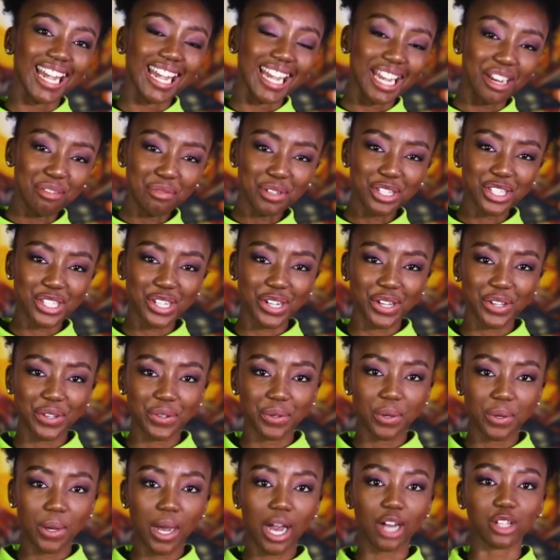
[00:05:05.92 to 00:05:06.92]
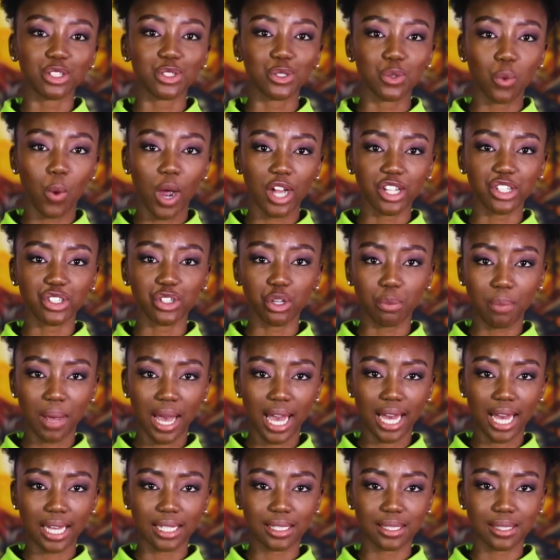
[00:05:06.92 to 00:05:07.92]
Let me show you how to wash your
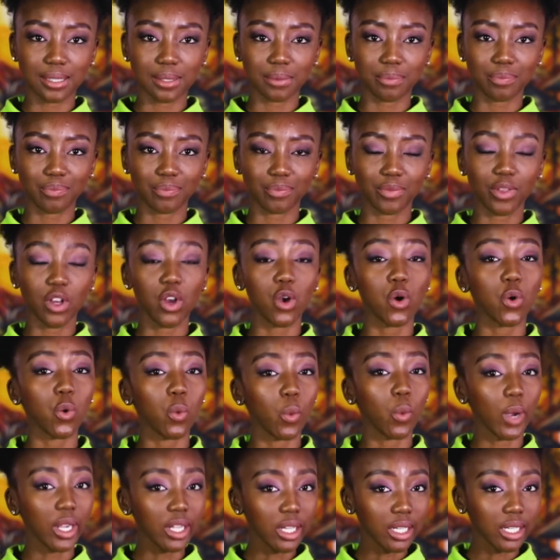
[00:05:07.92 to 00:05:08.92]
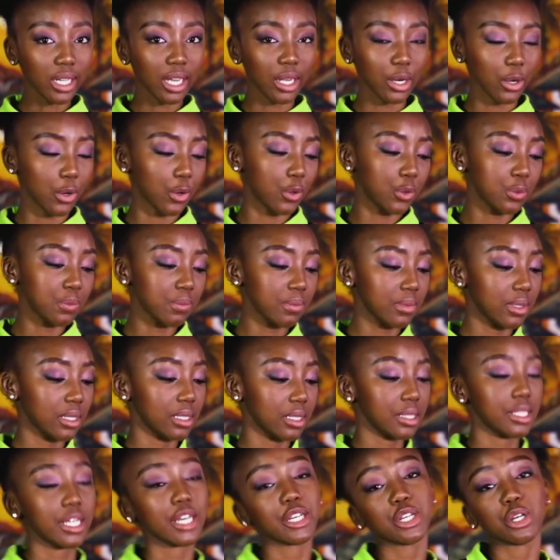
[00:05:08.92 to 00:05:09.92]
pads. When you get home,
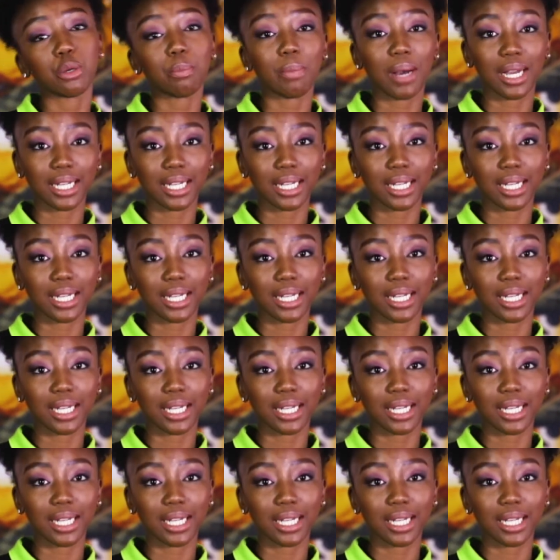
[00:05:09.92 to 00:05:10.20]
take your